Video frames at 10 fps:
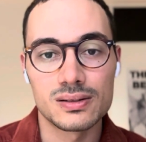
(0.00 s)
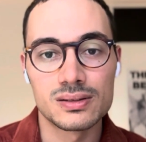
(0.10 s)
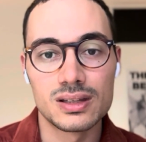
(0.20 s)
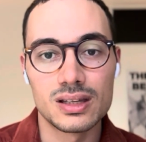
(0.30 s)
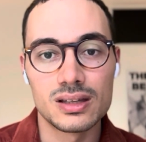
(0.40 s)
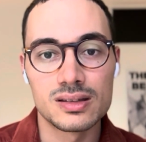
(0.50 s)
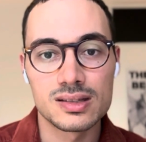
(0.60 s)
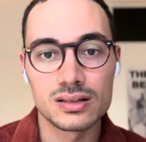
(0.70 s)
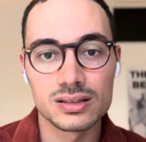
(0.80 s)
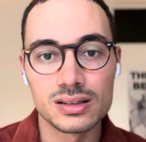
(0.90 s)
they
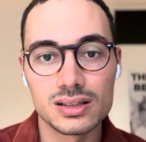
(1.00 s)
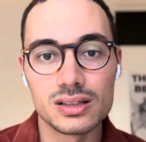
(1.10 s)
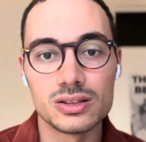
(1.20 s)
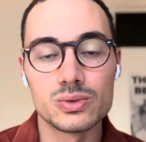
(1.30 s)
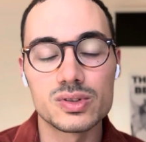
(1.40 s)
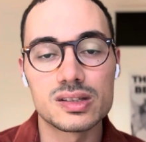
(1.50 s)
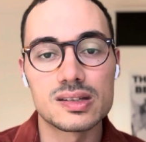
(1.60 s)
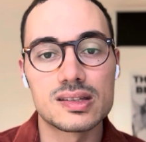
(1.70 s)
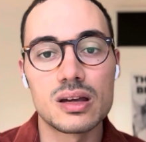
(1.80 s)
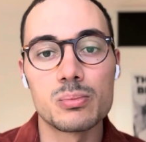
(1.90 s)
certainly use the
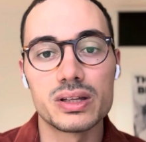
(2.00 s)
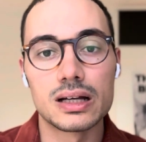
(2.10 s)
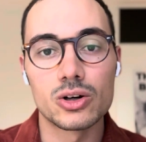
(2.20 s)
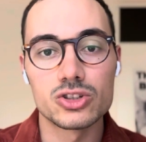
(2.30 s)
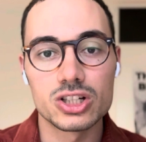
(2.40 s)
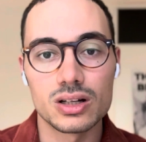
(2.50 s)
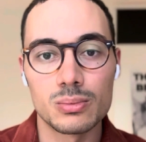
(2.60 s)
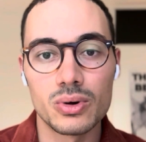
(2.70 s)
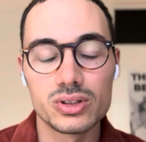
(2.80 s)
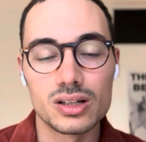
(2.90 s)
same pedagogical
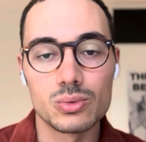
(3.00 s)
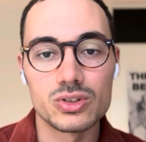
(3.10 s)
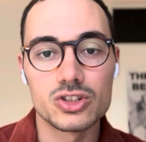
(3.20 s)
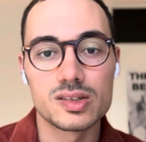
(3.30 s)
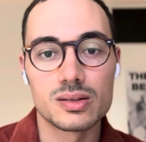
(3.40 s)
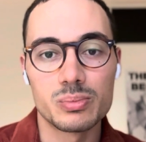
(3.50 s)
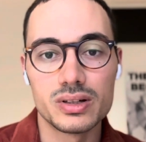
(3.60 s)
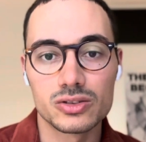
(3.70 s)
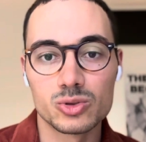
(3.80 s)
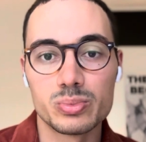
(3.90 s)
model, which is the
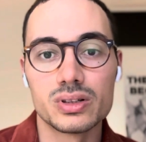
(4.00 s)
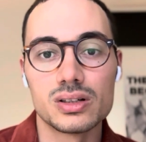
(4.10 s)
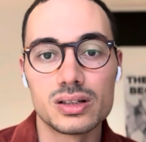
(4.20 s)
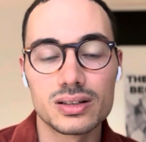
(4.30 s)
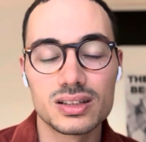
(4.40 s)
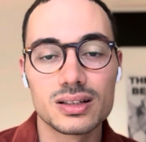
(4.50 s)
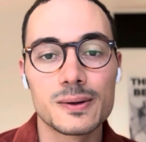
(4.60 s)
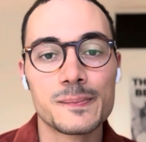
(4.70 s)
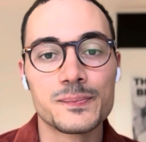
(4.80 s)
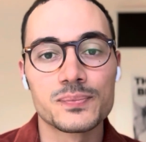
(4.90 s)
peer-to-peer learning,
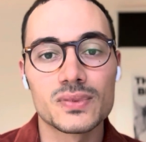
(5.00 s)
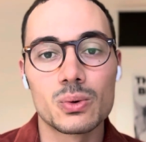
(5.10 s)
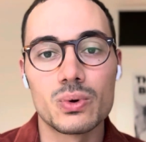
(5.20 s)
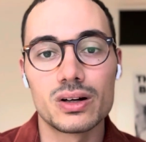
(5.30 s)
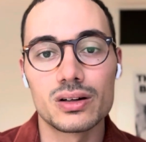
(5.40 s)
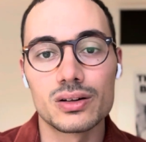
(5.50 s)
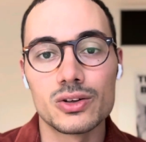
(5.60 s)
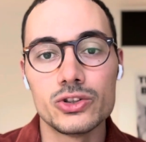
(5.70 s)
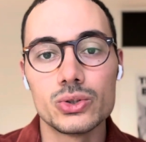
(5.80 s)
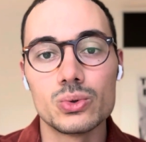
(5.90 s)
where
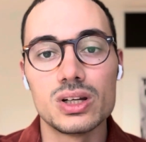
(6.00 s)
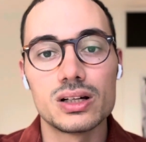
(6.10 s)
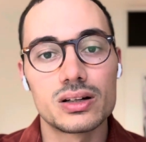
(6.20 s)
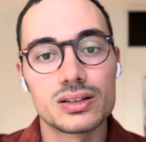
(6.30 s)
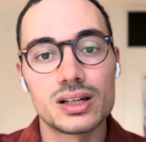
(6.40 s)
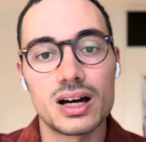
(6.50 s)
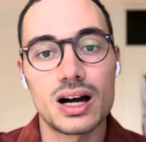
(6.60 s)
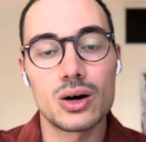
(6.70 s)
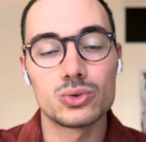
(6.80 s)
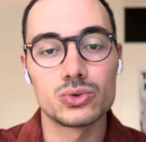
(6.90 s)
you learn
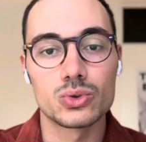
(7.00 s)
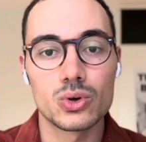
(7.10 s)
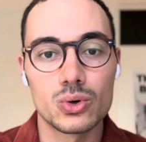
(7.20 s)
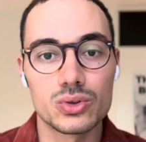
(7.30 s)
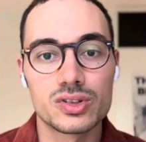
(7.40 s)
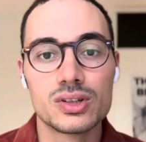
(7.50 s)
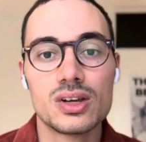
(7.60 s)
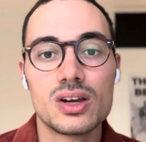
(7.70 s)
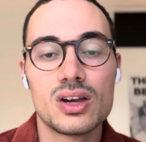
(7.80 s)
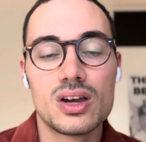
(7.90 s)
how to code
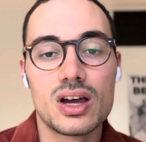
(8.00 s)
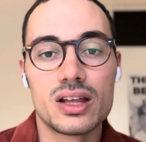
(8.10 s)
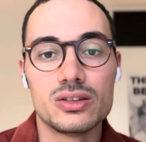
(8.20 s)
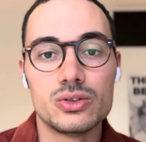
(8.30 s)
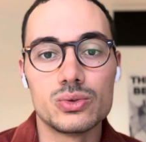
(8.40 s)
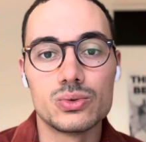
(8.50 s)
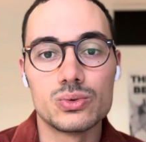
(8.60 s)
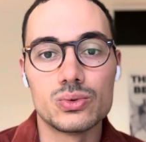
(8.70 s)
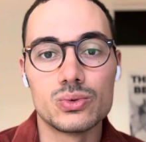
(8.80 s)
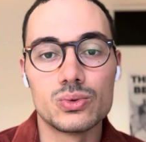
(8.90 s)
and
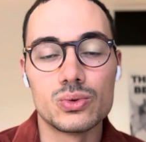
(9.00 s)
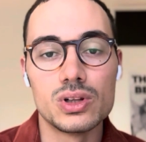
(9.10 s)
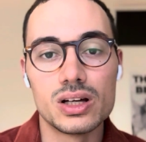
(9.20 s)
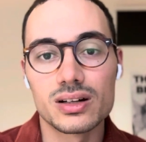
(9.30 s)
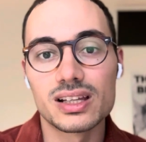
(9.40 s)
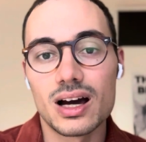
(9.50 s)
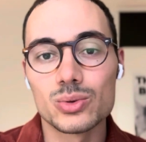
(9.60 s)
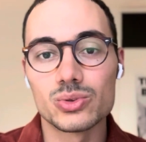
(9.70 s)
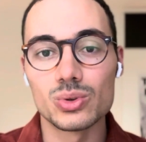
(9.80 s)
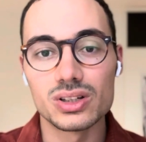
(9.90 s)
you learn how
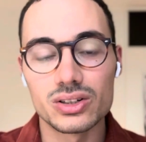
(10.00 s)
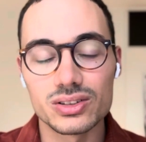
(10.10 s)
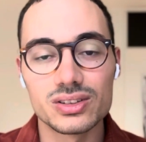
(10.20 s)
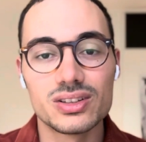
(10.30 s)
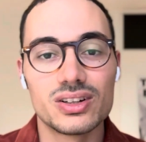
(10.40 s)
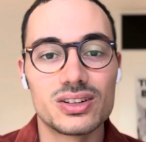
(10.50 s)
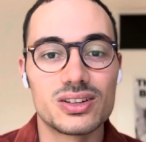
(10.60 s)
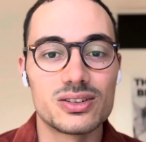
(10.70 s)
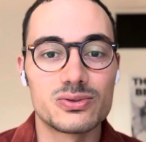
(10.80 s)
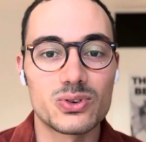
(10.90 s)
to learn
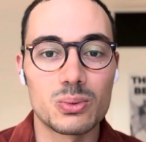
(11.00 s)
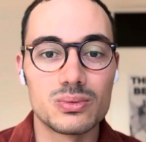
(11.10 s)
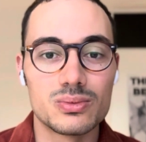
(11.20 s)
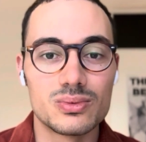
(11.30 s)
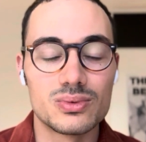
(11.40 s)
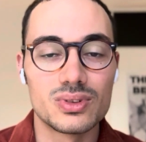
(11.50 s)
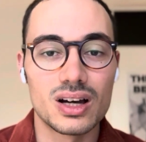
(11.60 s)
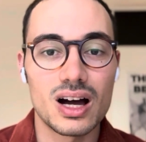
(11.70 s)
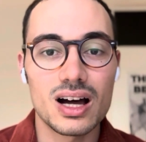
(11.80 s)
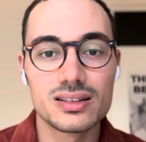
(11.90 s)
from
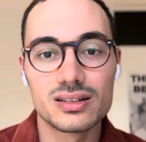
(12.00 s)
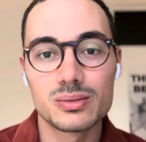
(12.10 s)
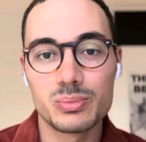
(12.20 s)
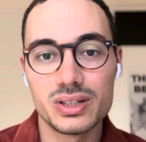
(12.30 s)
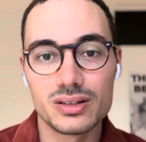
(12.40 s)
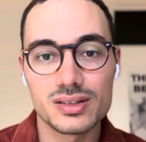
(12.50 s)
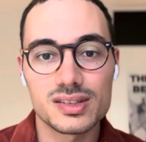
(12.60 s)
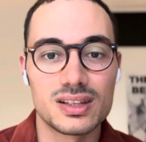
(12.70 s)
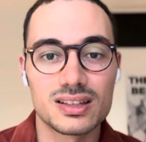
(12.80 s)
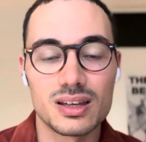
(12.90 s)
other
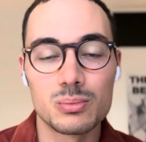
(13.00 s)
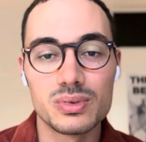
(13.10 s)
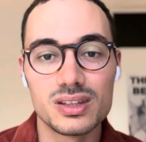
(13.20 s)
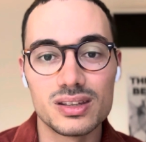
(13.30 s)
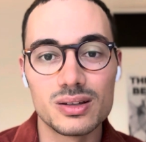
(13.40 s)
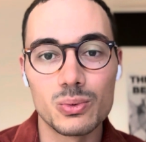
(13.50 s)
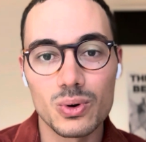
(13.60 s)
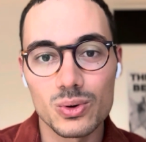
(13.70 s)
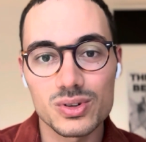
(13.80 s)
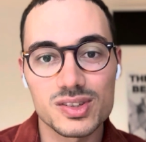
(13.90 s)
peers that can be
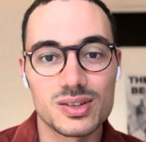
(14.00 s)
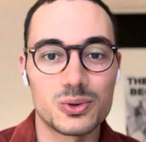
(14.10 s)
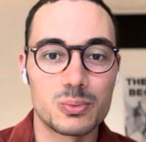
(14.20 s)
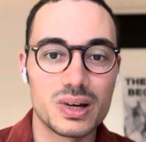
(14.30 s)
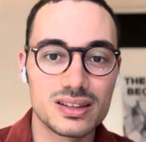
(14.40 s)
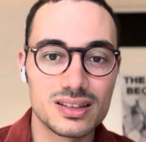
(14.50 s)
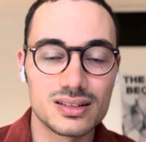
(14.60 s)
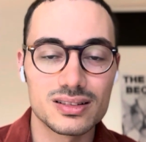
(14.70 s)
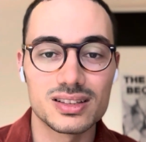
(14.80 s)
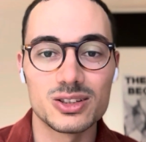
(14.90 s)
worse or
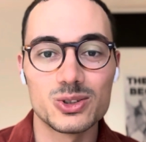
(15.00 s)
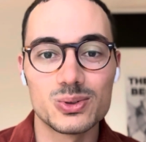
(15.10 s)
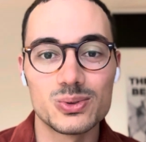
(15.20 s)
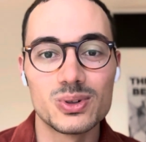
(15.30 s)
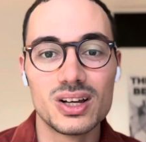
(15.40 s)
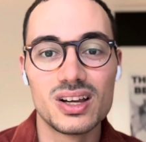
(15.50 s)
better than you.